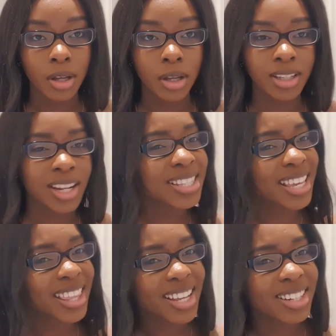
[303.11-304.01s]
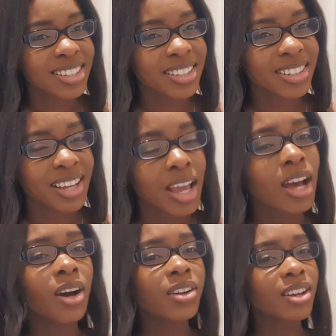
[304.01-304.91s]
Did I say that?
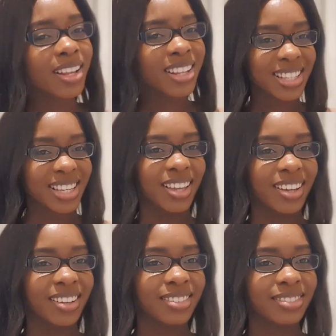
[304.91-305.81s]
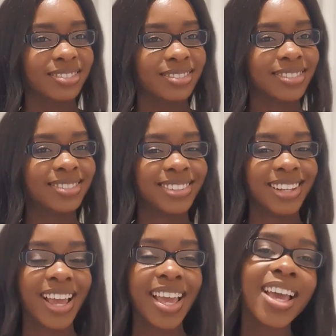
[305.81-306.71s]
Oh no, I didn't say that.
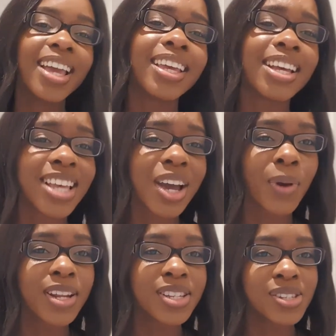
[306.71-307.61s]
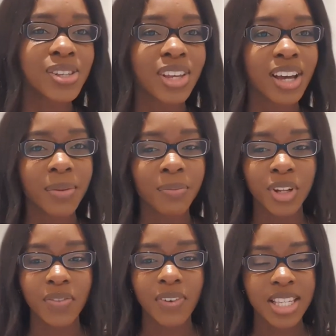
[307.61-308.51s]
Yes, I went to the
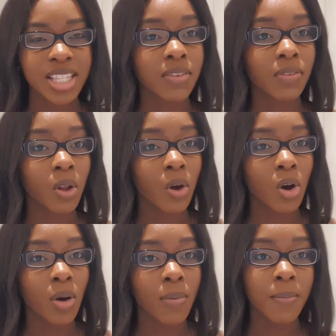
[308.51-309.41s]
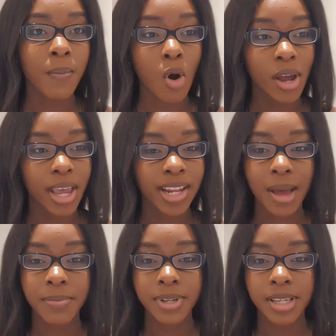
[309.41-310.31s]
University of Law Moorgate
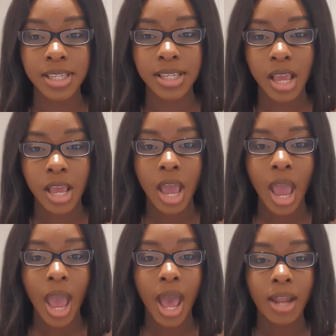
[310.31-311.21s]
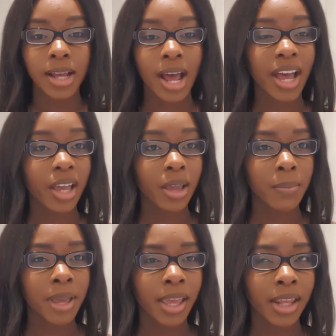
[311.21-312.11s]
campus, and I
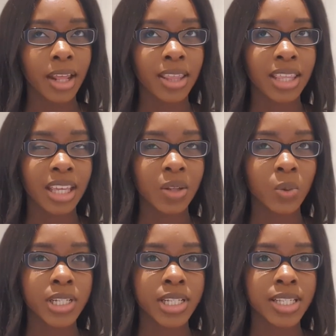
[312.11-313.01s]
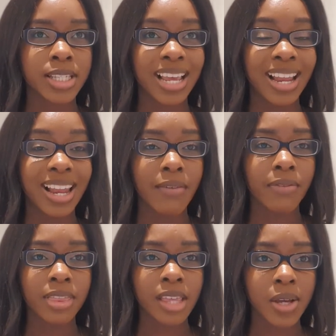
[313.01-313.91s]
paid. I think it was
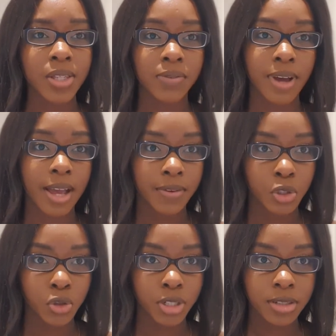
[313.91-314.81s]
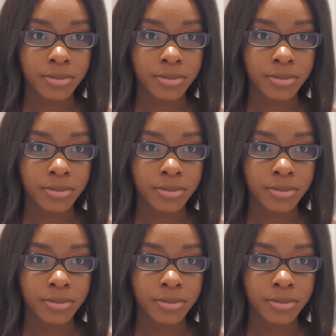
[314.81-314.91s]
11,500.